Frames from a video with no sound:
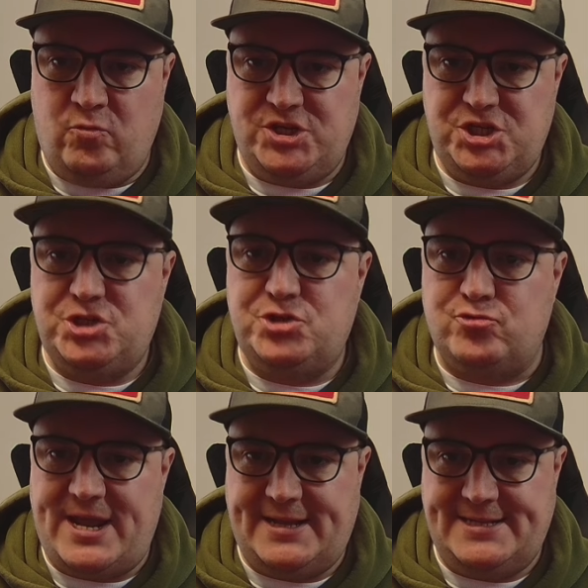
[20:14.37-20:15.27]

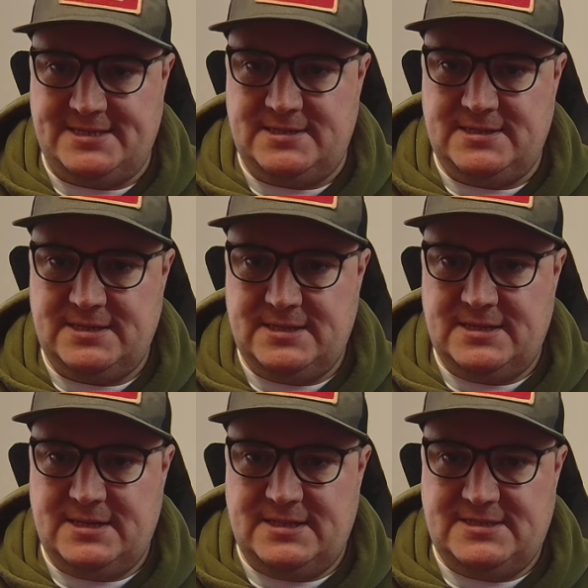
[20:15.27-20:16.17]
restricted
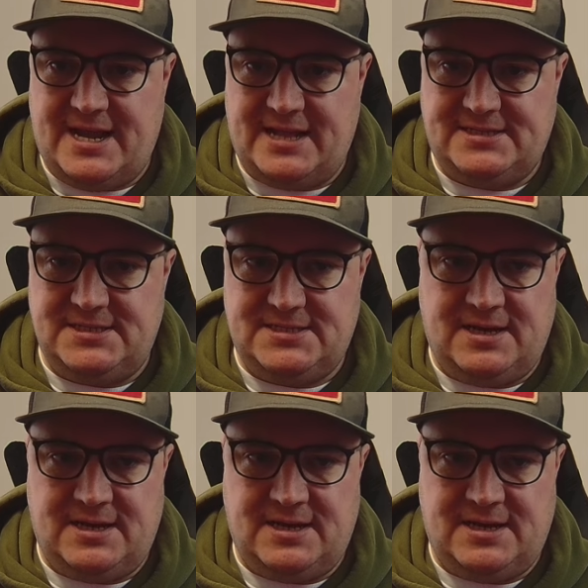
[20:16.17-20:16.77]
tactics